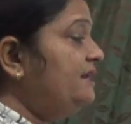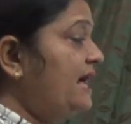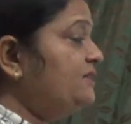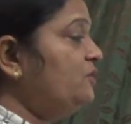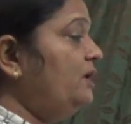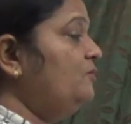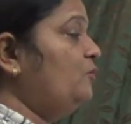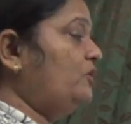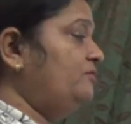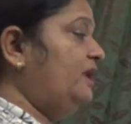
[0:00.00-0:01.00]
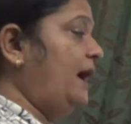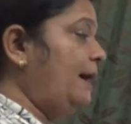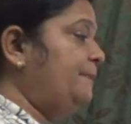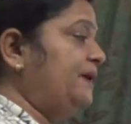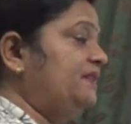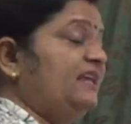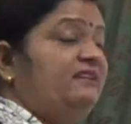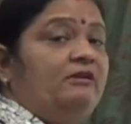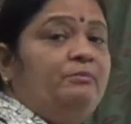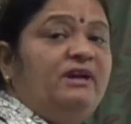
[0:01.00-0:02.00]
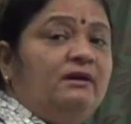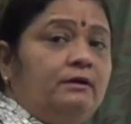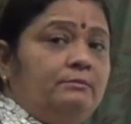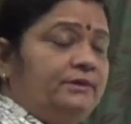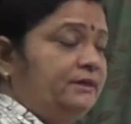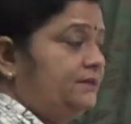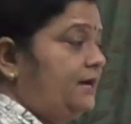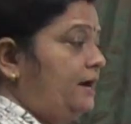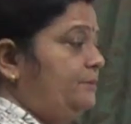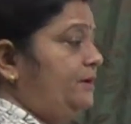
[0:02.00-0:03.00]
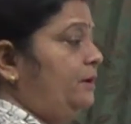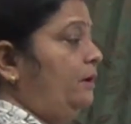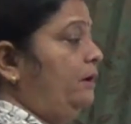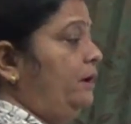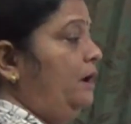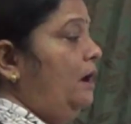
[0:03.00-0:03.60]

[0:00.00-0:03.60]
Naturally what will happen, there will be unburnt carbon or